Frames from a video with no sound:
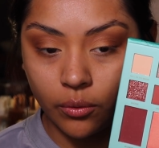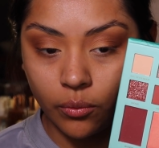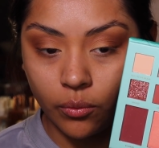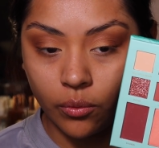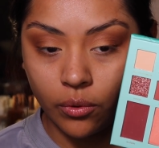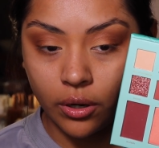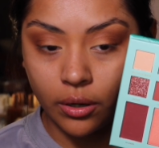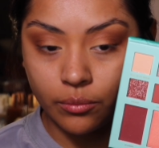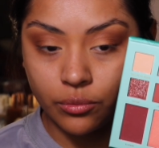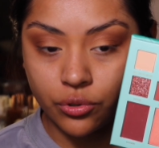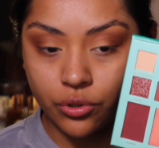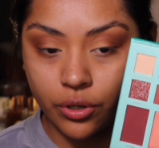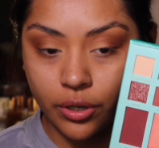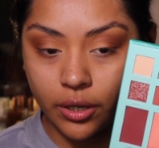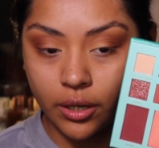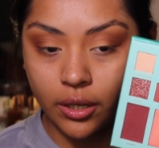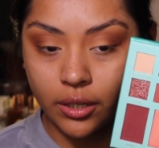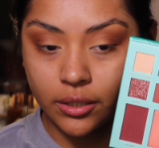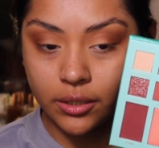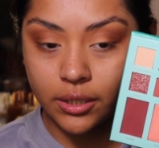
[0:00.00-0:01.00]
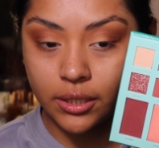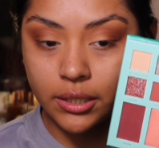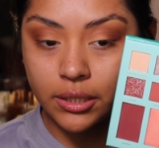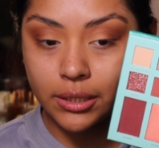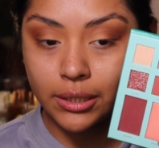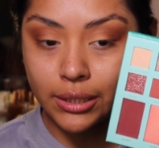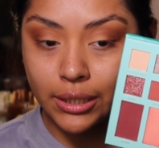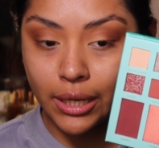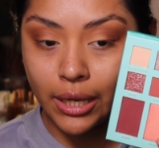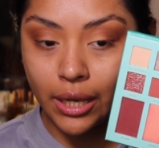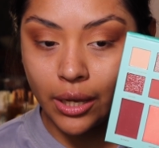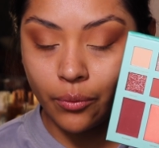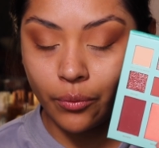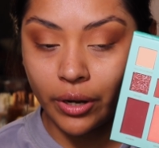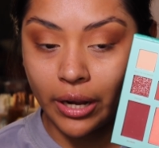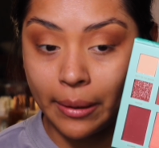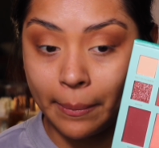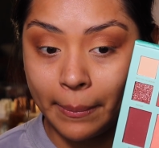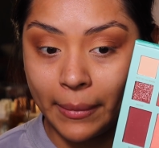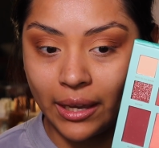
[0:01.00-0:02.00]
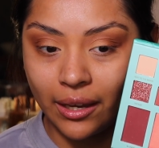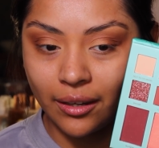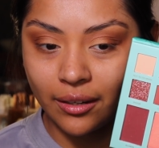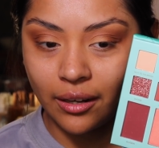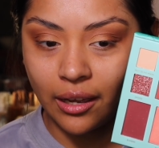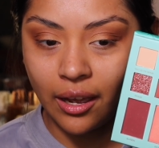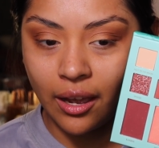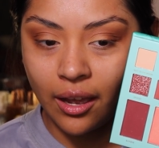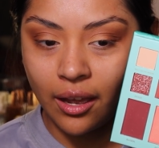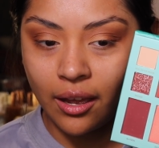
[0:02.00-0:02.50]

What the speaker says: what I'm trying to say, what I mean.